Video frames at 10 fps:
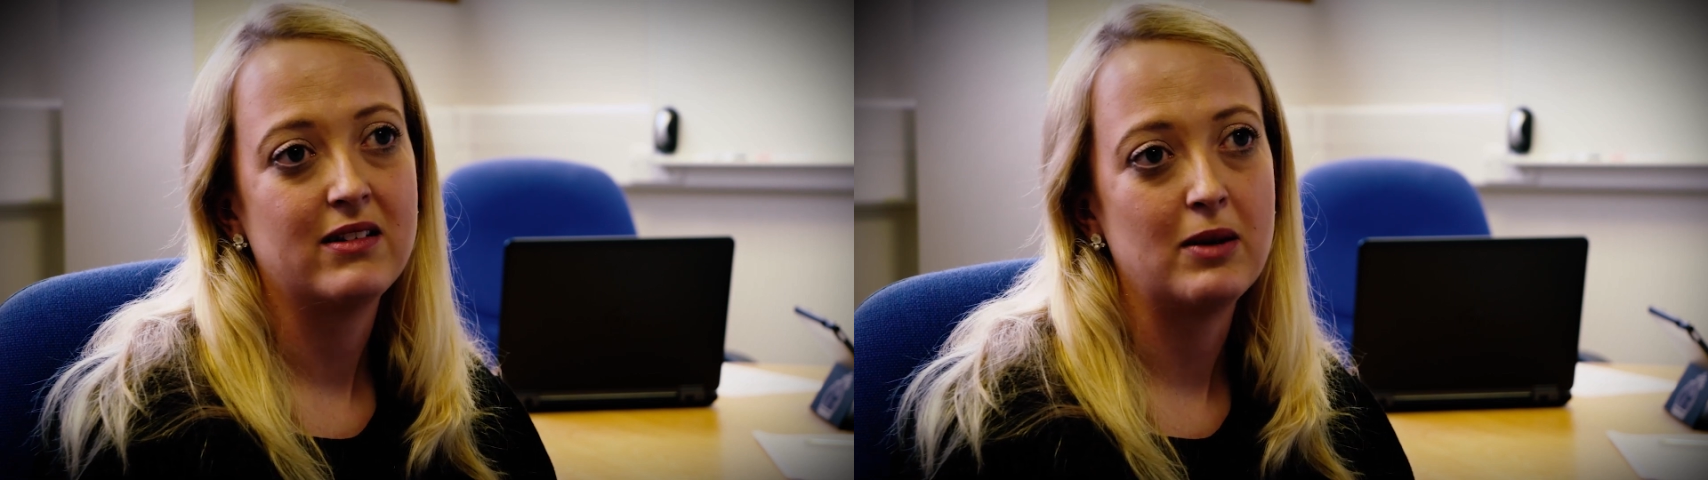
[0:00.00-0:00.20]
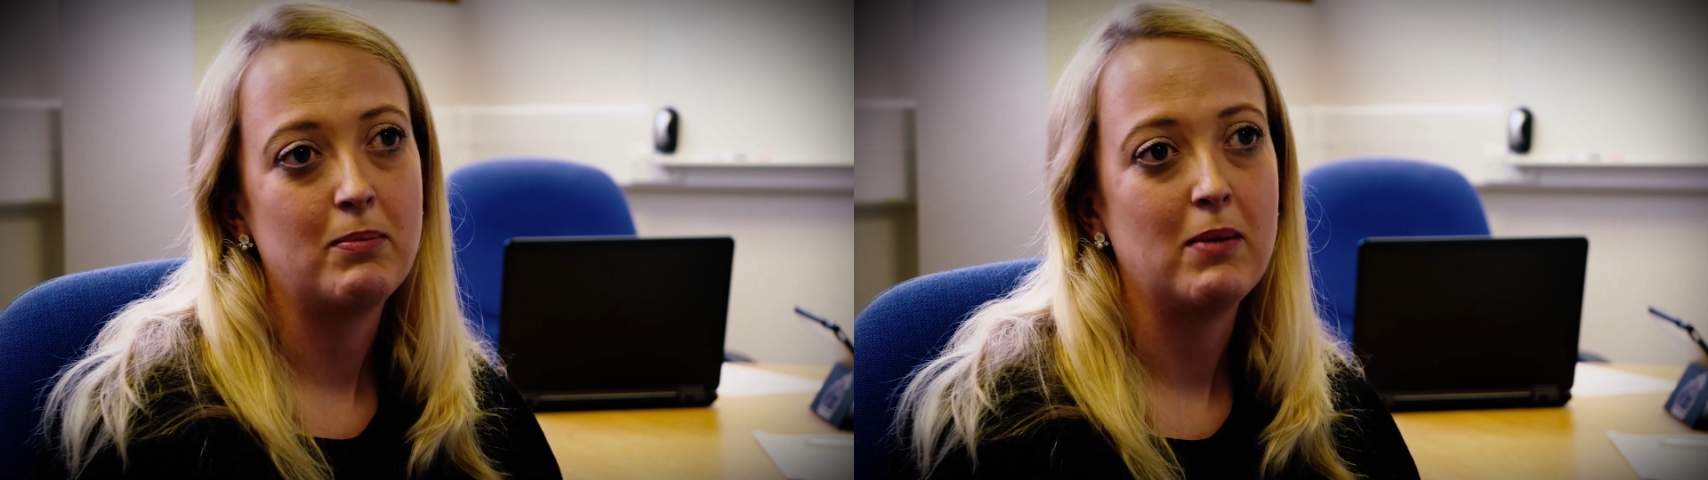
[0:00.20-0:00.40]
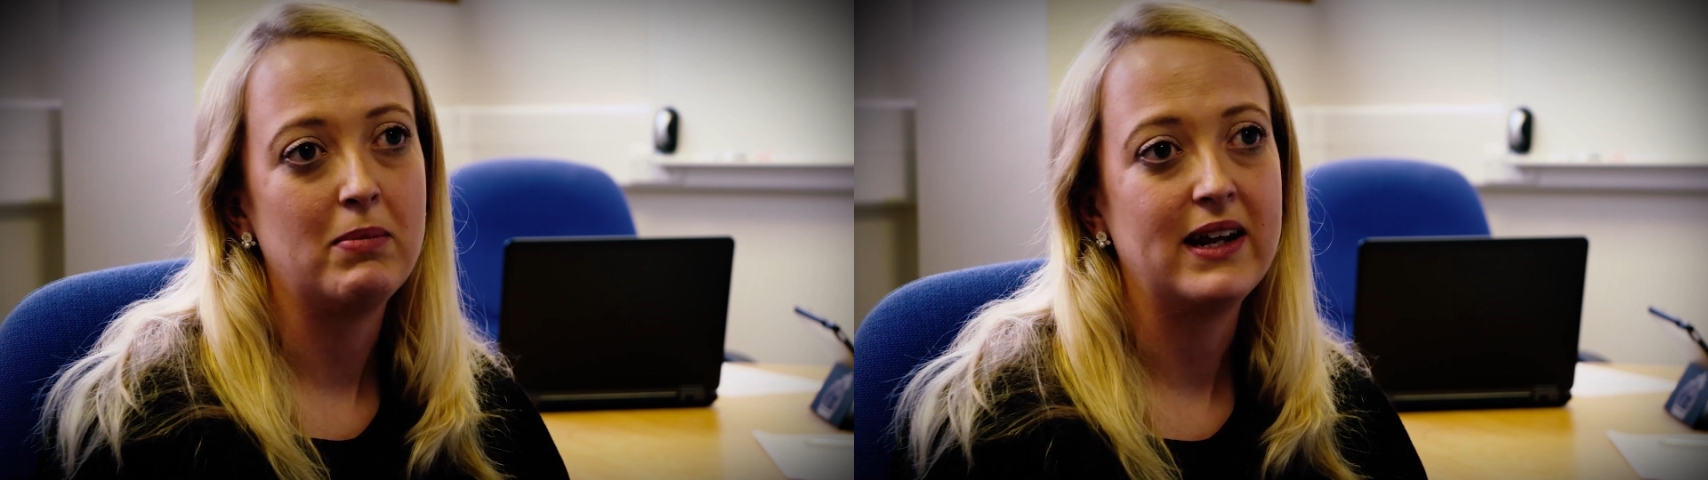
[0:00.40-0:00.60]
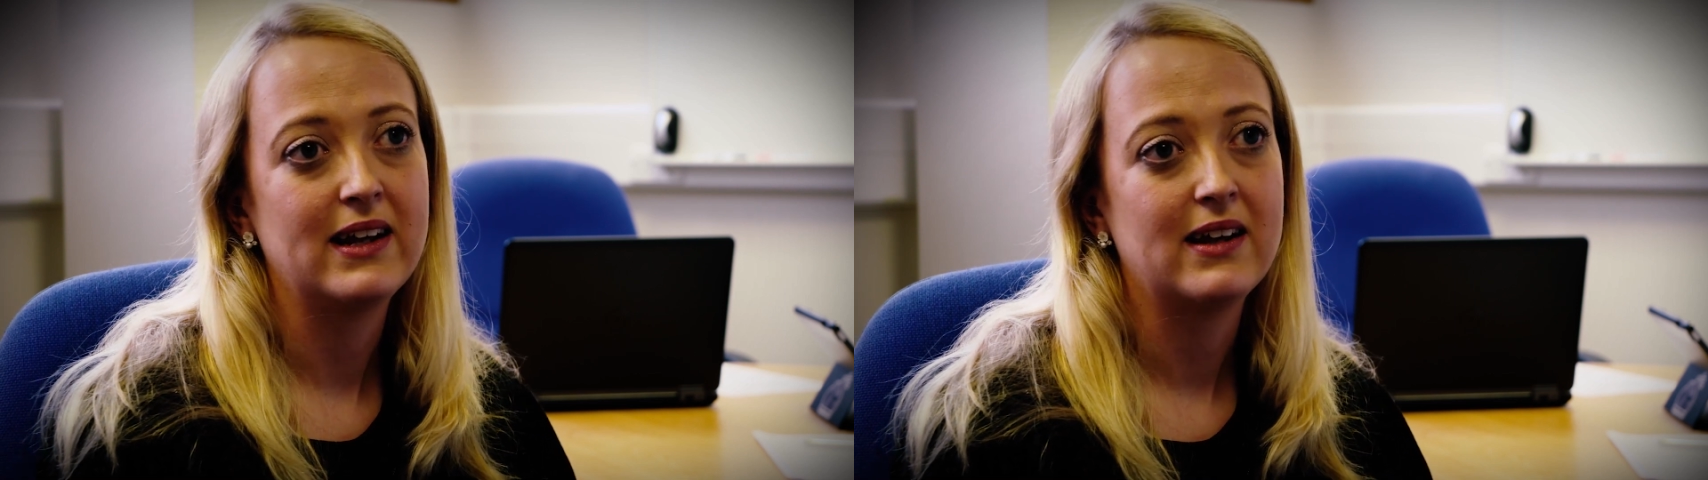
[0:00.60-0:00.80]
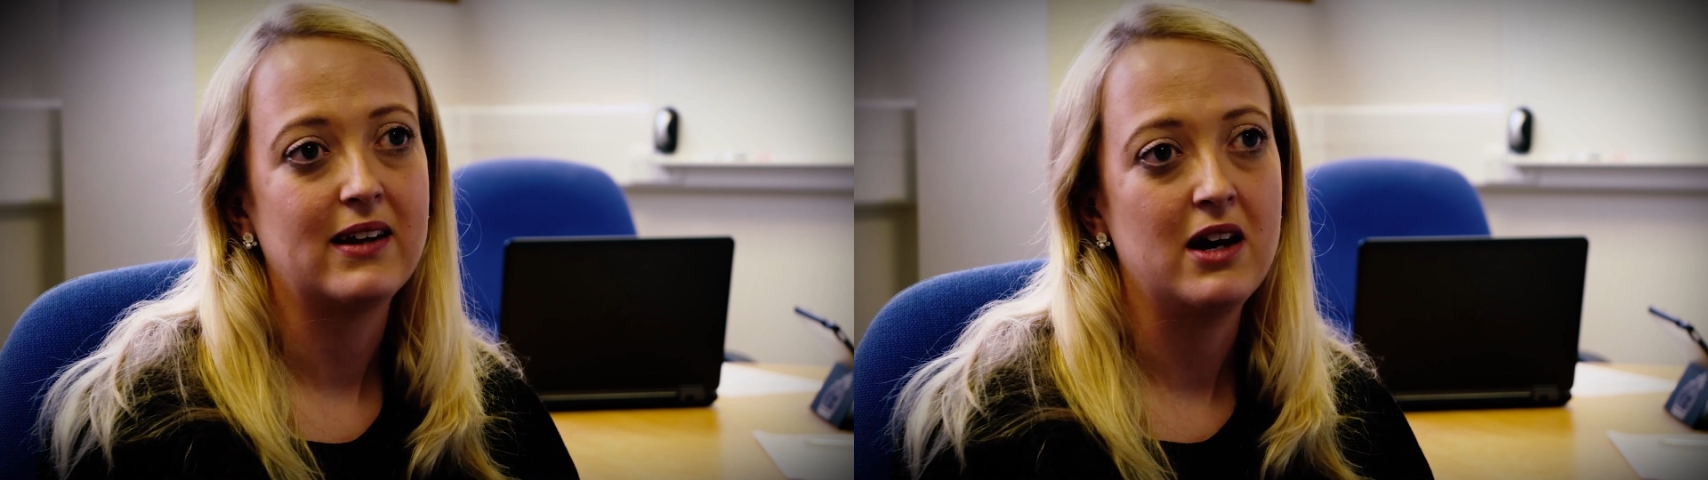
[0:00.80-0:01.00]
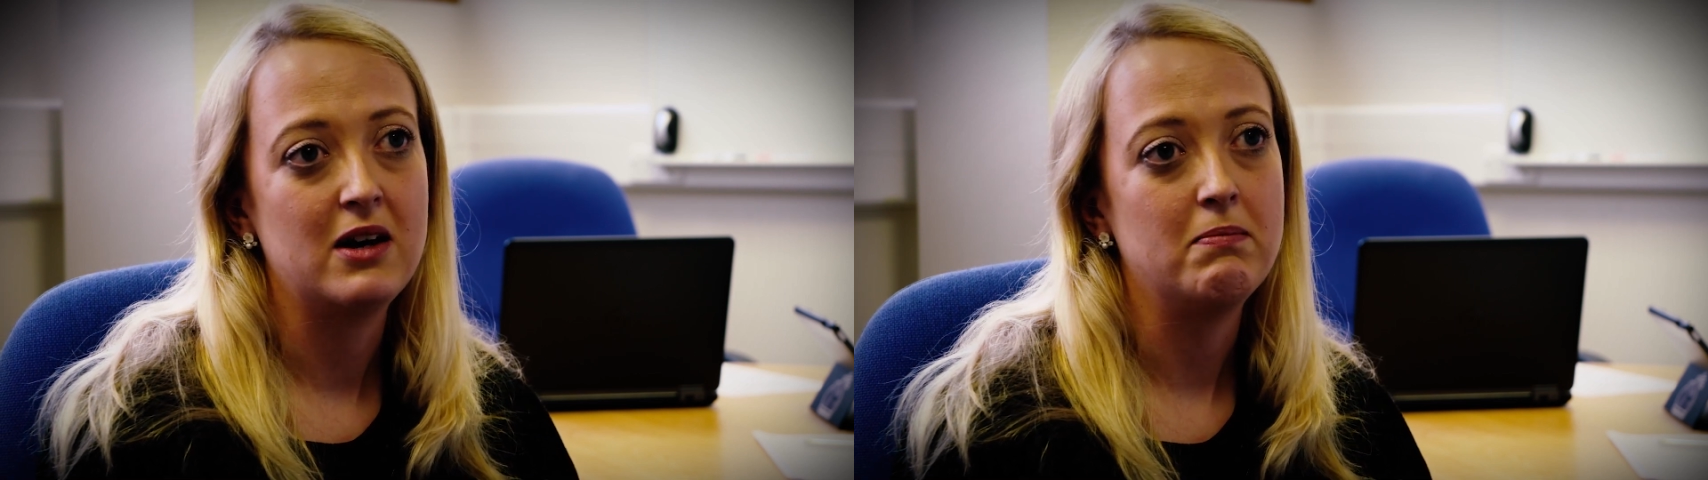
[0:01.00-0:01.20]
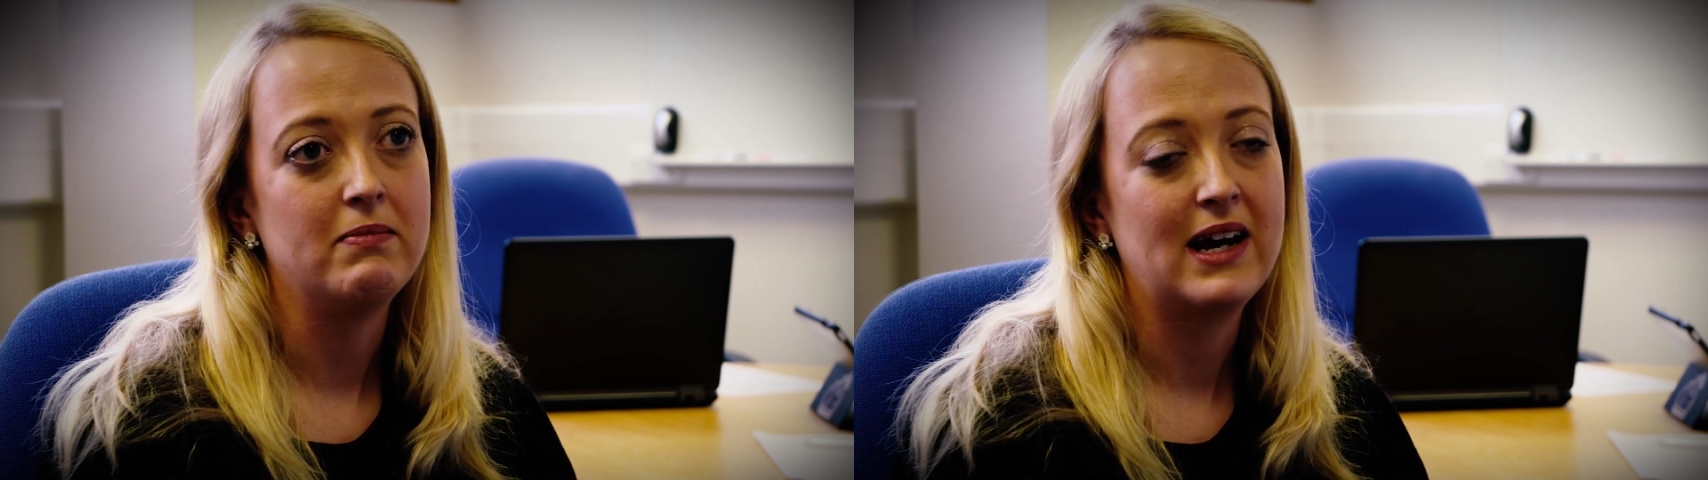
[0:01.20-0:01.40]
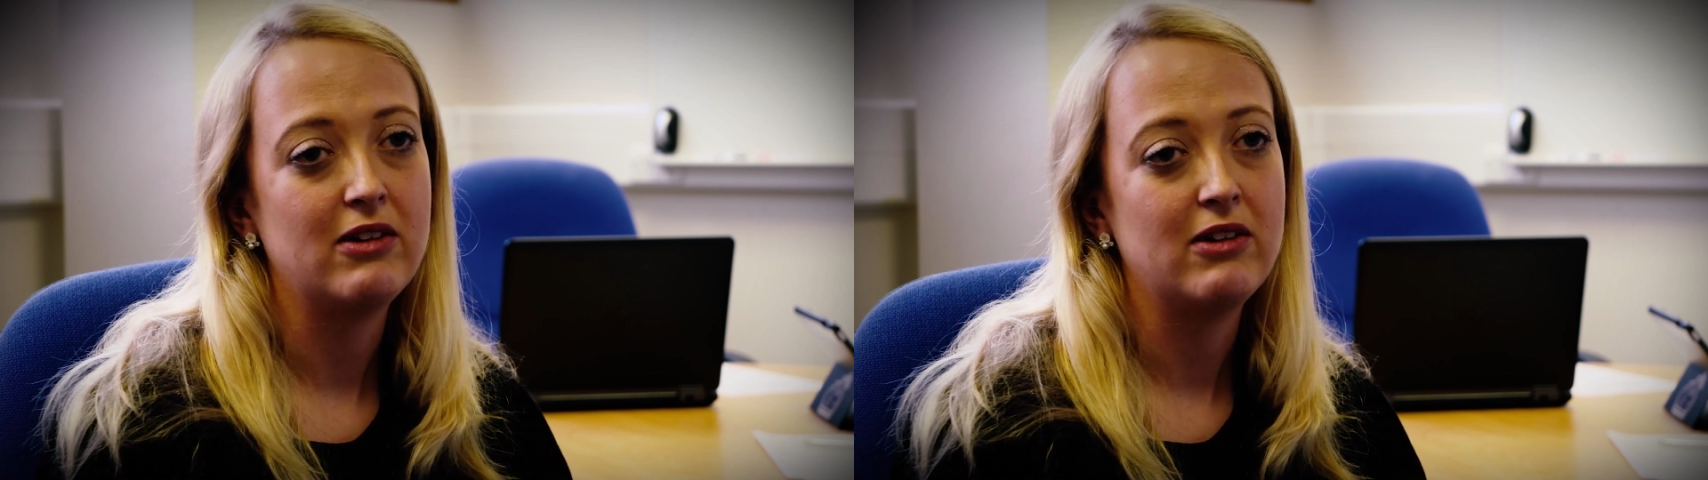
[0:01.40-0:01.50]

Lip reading: the public and